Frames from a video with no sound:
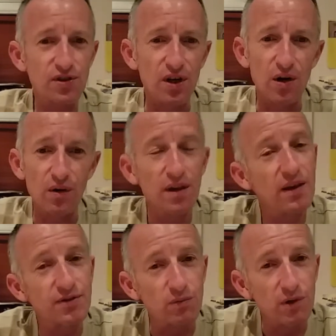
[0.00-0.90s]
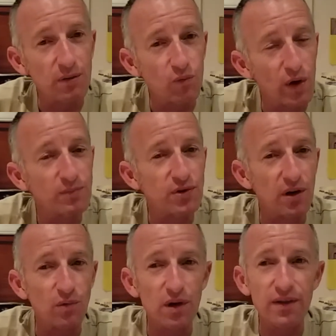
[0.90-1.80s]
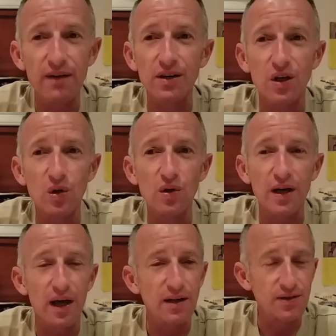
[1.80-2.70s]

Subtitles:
So that's a website worth having a look at.